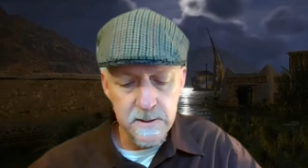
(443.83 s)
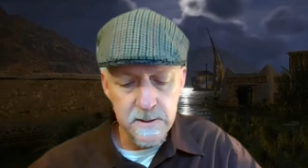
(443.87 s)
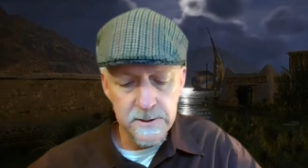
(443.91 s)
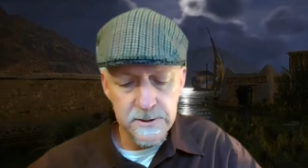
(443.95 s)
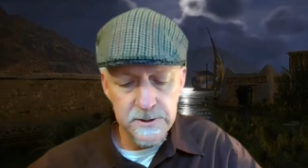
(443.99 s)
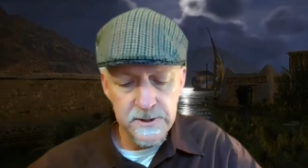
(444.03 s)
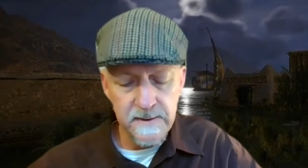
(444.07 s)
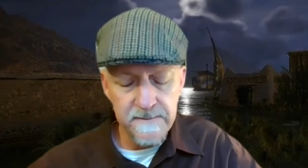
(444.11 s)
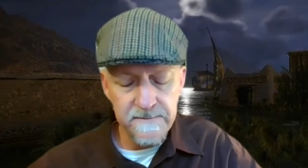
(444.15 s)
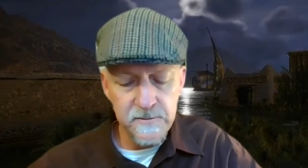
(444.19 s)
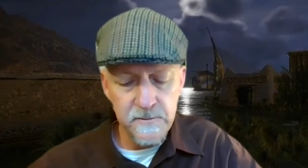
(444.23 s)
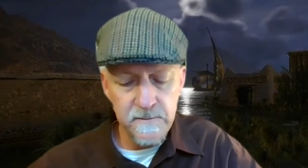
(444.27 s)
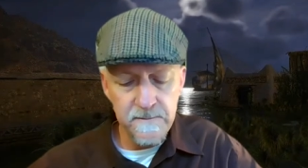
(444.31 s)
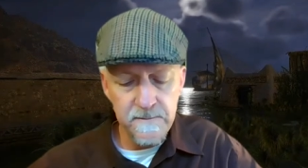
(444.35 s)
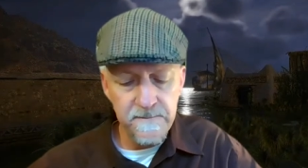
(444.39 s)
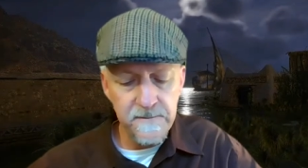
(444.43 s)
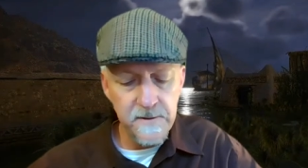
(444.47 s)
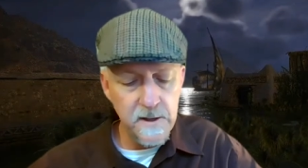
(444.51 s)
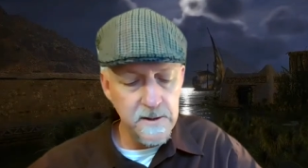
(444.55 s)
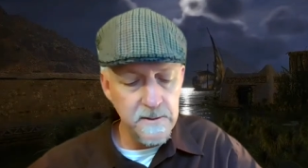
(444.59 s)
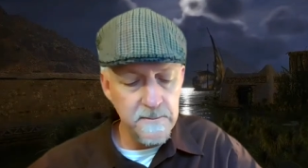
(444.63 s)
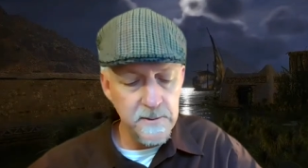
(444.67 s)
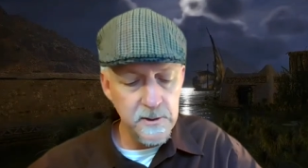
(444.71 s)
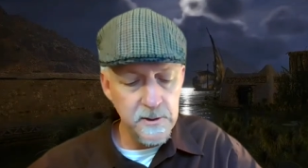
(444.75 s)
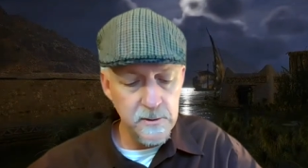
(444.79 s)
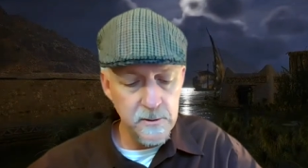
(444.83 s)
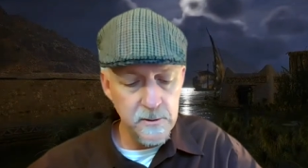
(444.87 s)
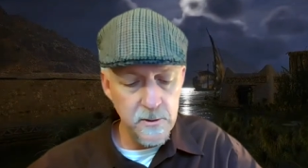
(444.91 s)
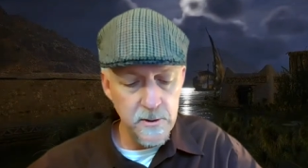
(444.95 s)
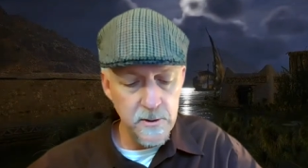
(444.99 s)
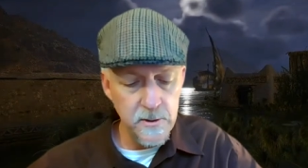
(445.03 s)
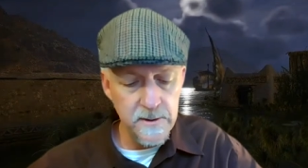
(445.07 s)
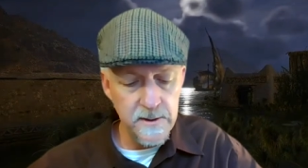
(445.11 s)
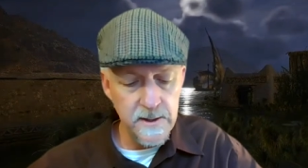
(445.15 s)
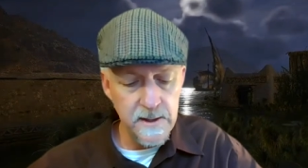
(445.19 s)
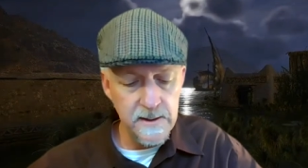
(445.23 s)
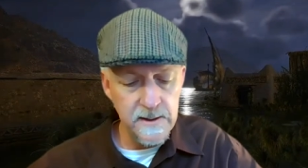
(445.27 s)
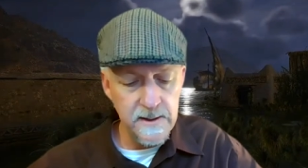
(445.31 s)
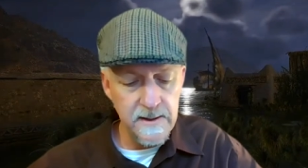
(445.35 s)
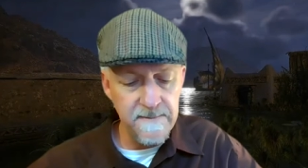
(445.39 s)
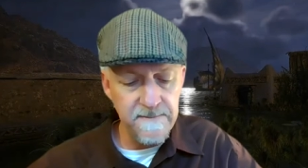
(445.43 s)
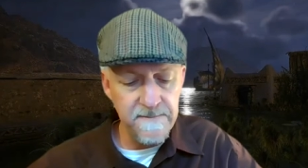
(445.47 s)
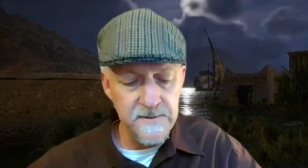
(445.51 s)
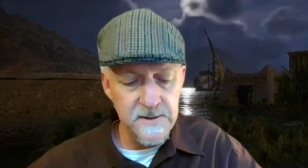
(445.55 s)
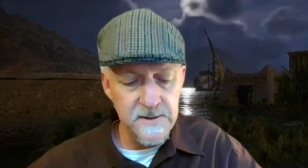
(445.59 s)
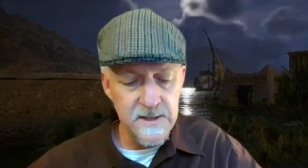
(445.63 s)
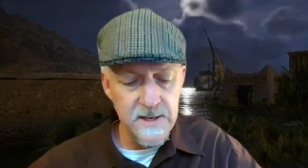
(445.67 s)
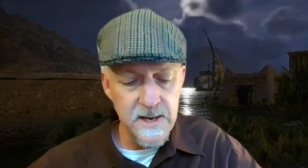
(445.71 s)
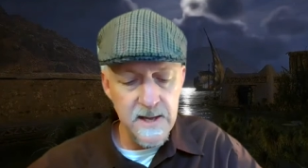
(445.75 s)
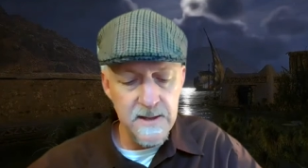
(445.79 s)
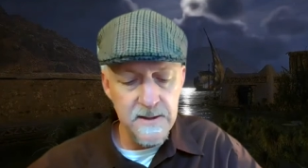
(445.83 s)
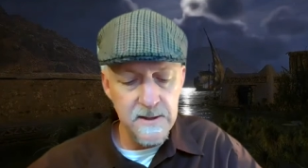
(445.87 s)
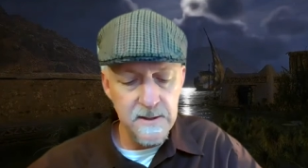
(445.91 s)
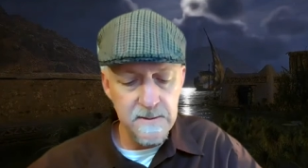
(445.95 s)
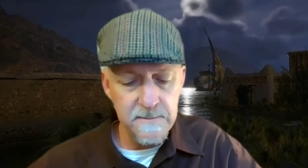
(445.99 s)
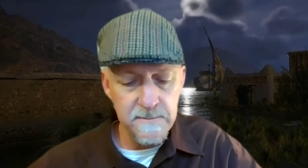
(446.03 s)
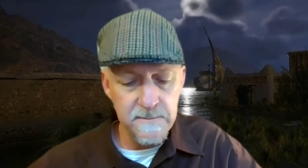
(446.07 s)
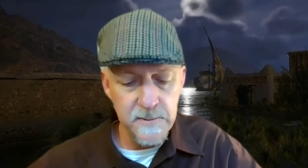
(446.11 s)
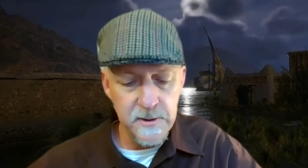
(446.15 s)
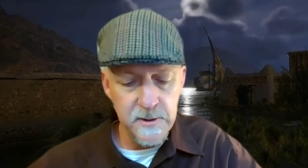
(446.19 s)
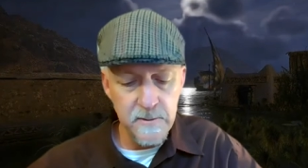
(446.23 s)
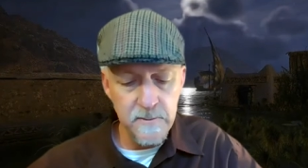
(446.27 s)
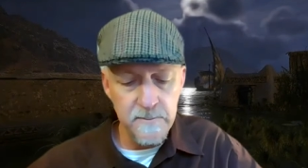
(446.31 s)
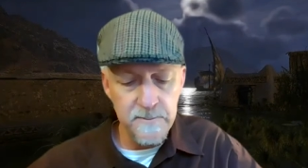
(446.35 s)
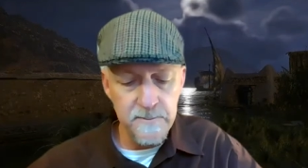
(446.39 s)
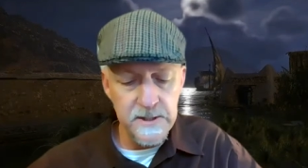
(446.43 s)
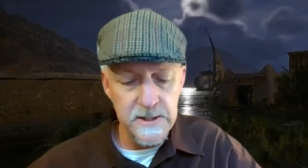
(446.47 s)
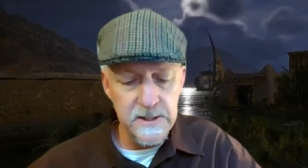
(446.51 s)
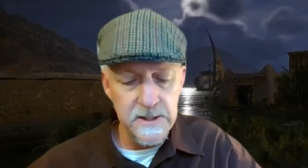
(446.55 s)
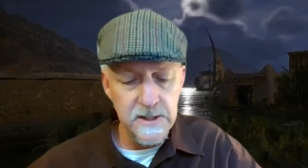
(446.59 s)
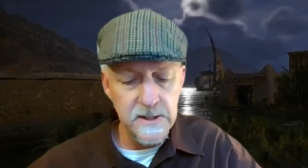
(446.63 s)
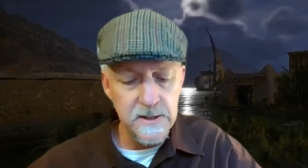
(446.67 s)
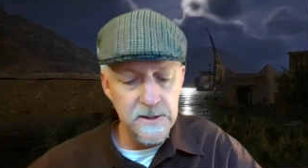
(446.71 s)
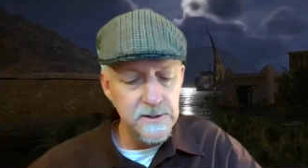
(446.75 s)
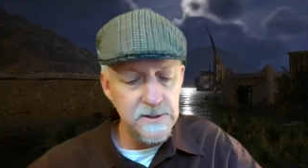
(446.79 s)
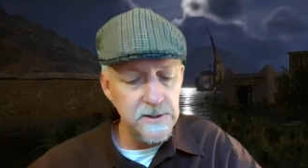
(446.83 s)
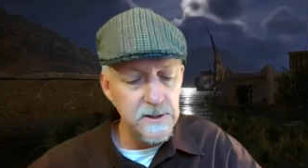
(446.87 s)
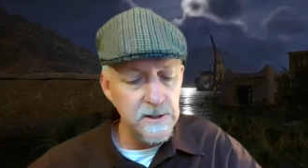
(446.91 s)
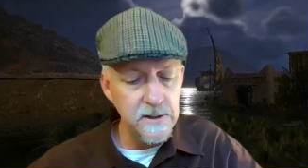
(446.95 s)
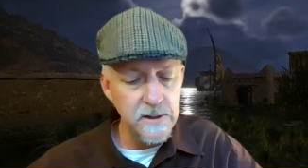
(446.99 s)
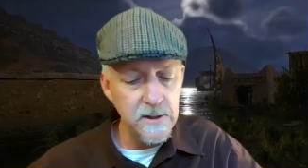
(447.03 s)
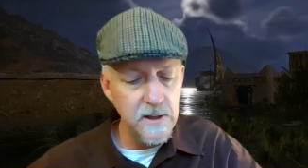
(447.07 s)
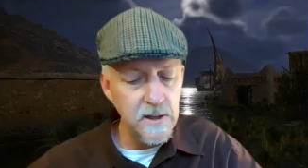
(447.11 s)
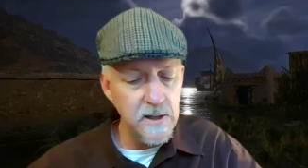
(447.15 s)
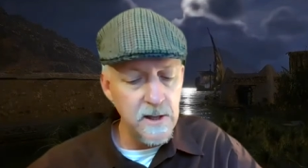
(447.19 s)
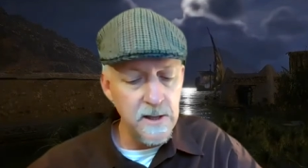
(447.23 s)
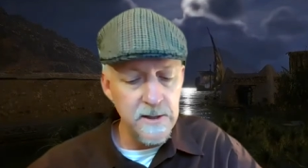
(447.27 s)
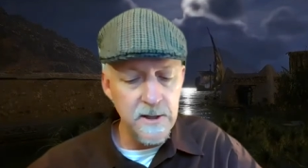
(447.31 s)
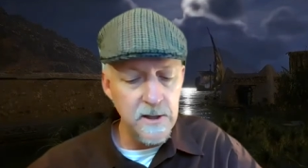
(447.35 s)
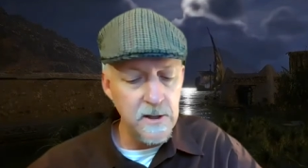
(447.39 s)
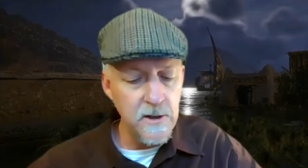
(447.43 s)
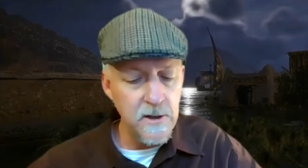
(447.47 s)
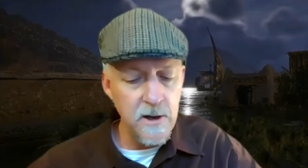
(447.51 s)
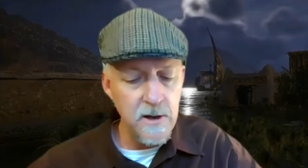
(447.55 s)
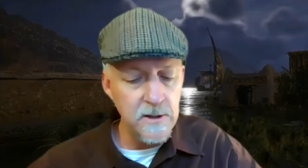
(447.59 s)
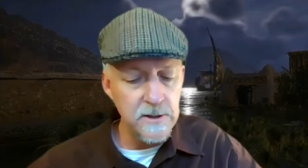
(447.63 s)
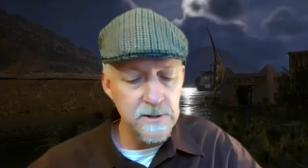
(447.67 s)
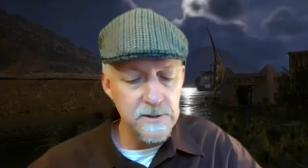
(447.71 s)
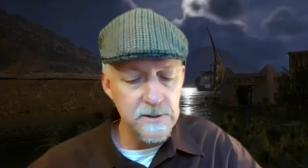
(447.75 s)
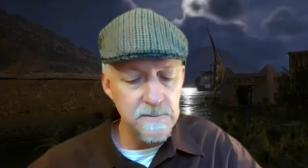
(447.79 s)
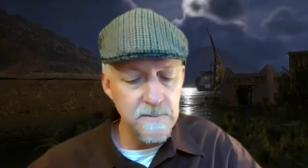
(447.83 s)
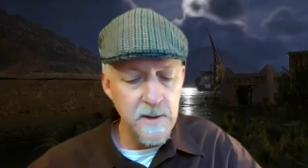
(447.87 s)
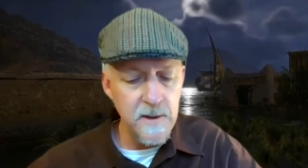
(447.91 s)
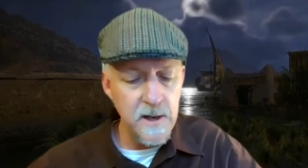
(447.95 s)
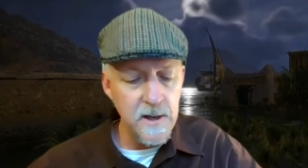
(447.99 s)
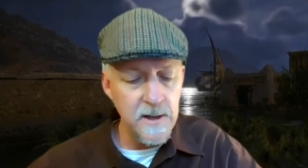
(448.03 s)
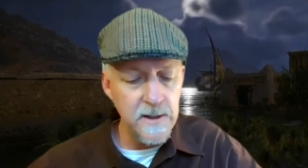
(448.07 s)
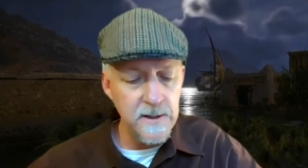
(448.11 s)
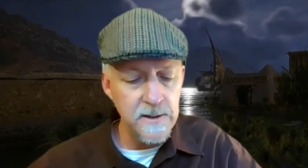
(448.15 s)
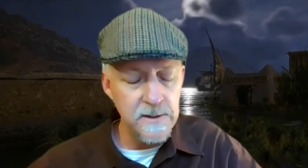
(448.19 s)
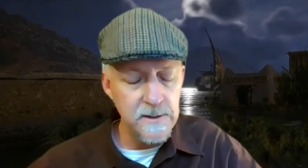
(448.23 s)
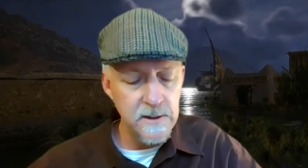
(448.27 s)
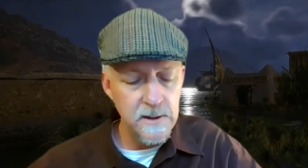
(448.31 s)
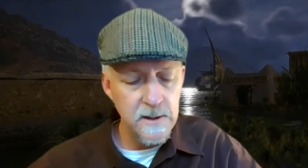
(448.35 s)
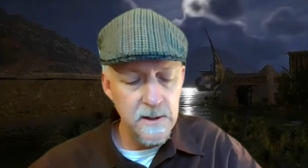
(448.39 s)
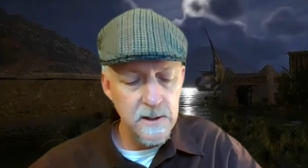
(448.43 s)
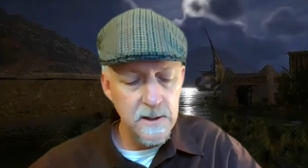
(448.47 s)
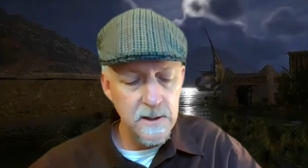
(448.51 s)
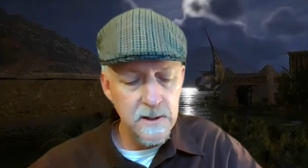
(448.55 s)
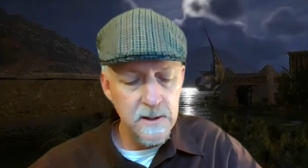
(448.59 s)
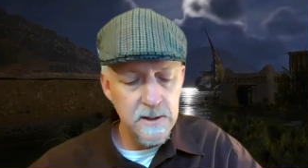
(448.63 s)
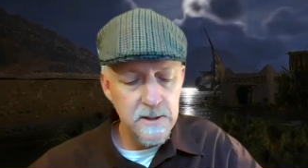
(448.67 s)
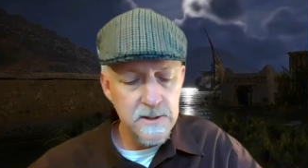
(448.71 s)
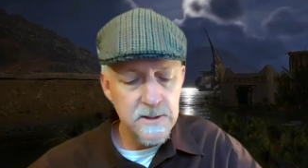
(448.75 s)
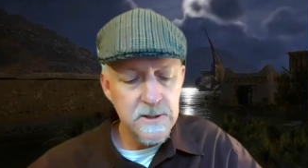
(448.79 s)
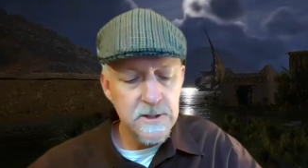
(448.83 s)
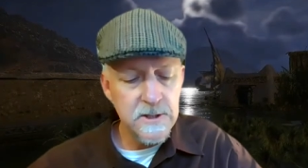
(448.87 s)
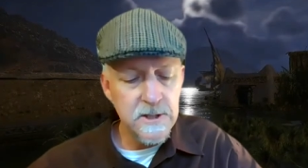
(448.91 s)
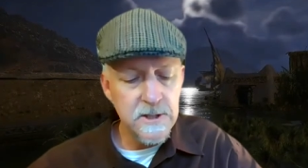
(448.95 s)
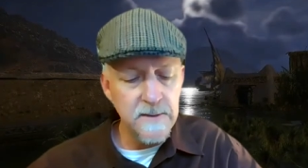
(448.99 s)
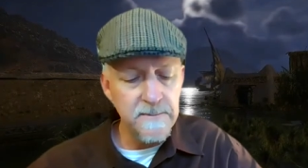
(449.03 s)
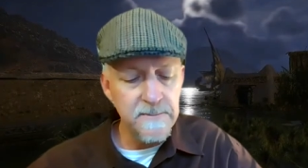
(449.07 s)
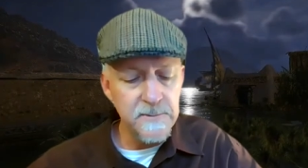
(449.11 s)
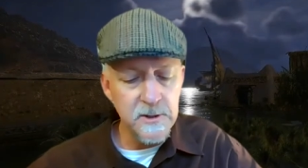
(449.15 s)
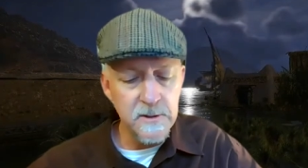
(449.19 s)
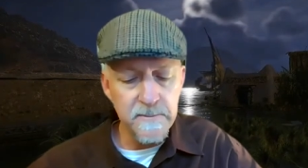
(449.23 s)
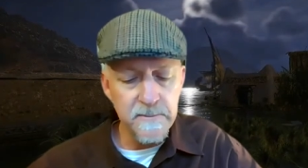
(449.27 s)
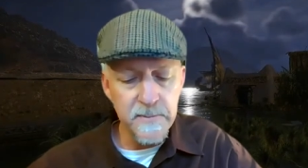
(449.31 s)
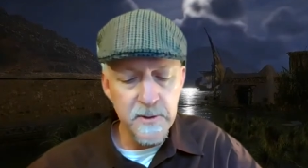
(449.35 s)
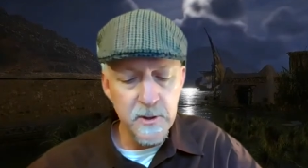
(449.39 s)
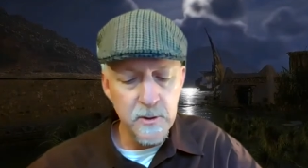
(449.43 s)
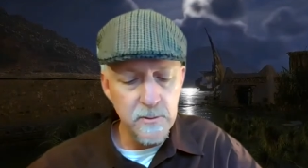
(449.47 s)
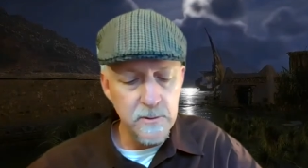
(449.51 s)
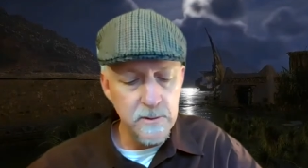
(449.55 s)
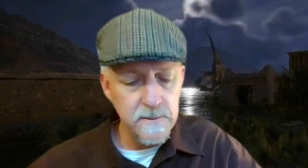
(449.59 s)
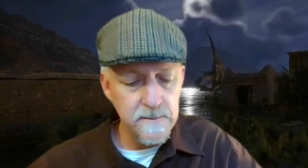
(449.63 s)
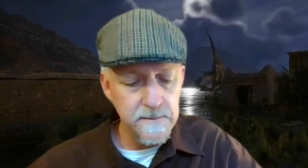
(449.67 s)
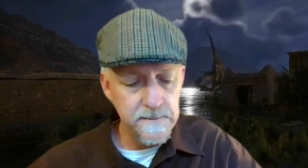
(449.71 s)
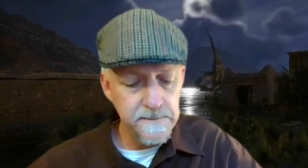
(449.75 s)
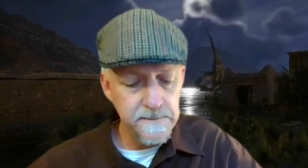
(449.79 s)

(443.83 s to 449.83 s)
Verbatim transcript: Sheftu flung him a look that left nothing but obedience in, in Nekonkh's mind. Come to the boat.